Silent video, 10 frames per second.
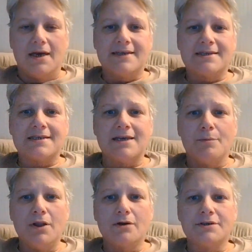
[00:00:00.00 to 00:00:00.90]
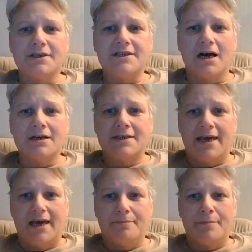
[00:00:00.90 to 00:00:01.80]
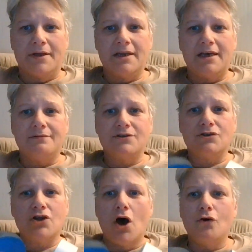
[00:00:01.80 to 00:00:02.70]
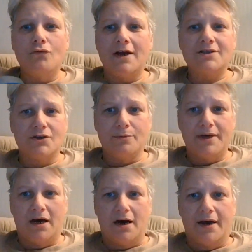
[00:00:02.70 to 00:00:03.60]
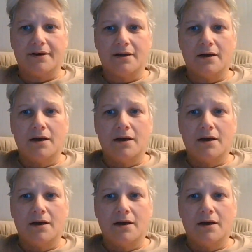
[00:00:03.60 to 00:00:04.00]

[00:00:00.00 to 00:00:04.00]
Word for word: It's similar to duct tape but leaves no residue behind.